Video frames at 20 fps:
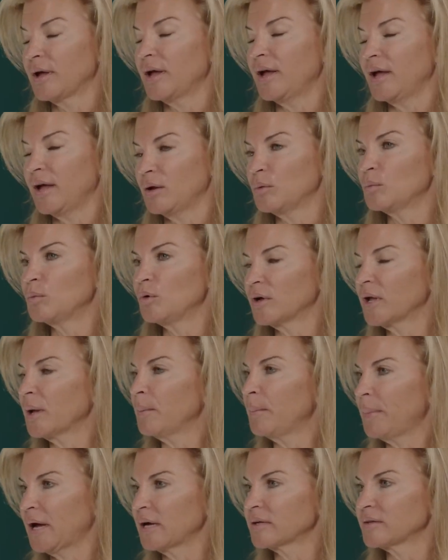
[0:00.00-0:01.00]
and we'll
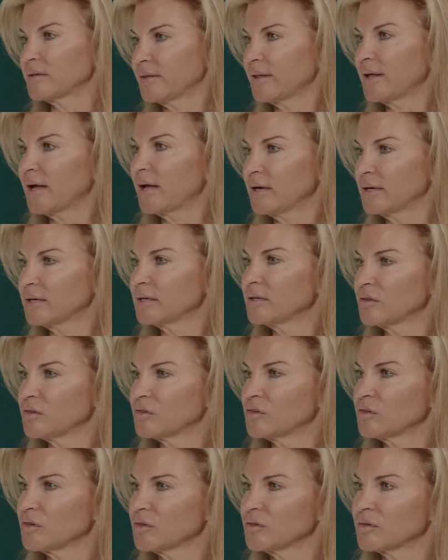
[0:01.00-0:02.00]
get back to that. It's
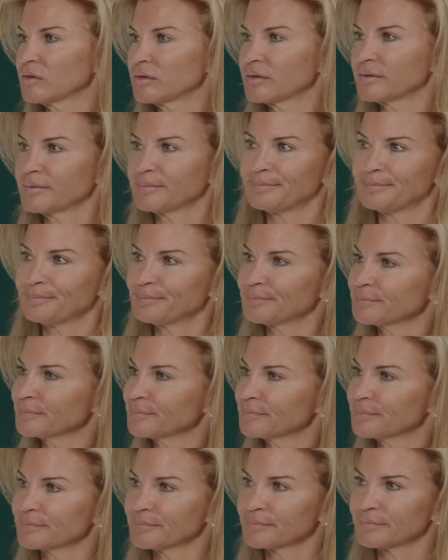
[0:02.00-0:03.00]
just
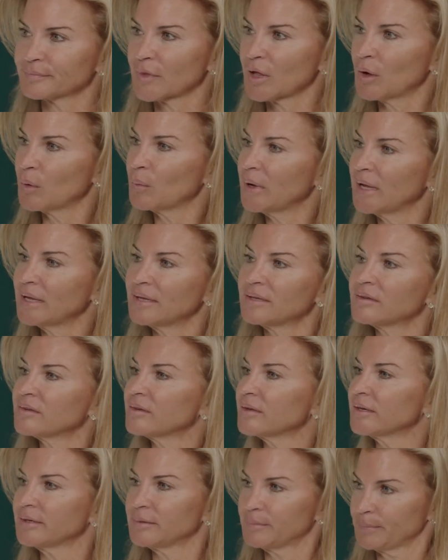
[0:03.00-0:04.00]
a wait and
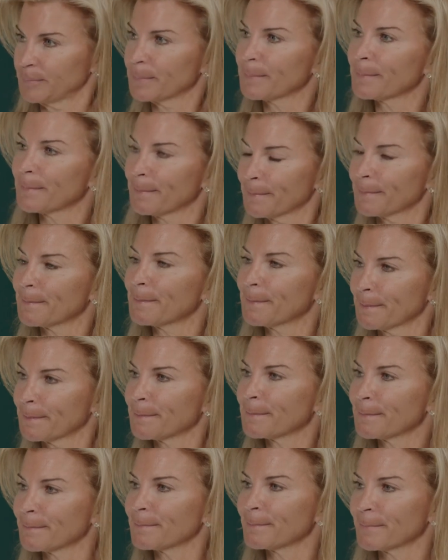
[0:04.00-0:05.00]
see. Yeah.
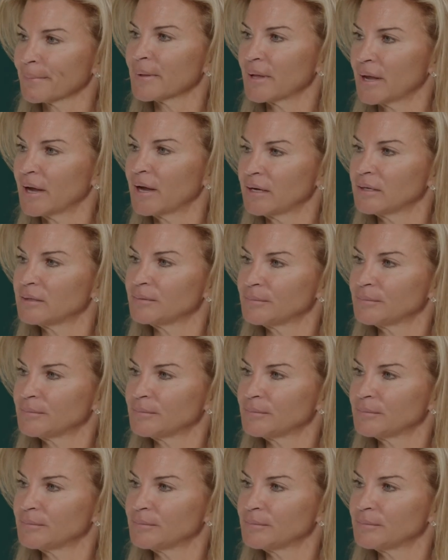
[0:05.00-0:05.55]
Yeah.